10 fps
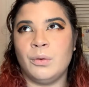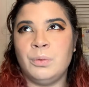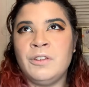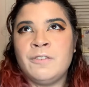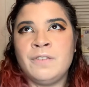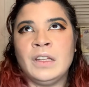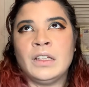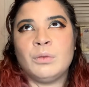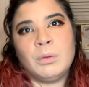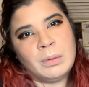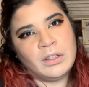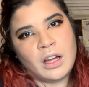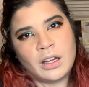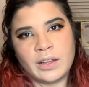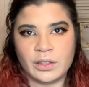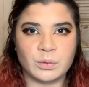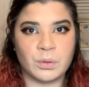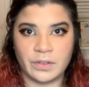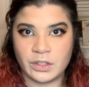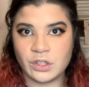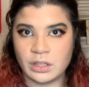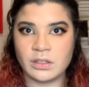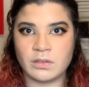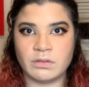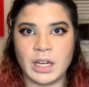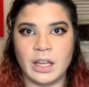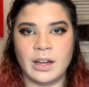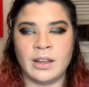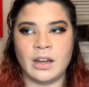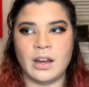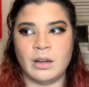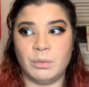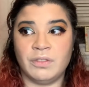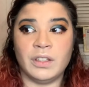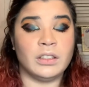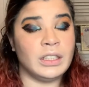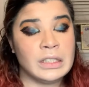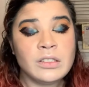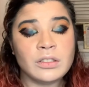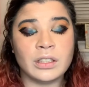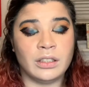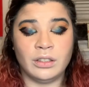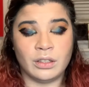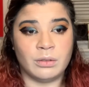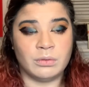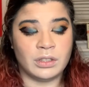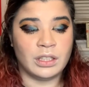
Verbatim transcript: we feel like we belong in this world that she's creating, and we feel, you know,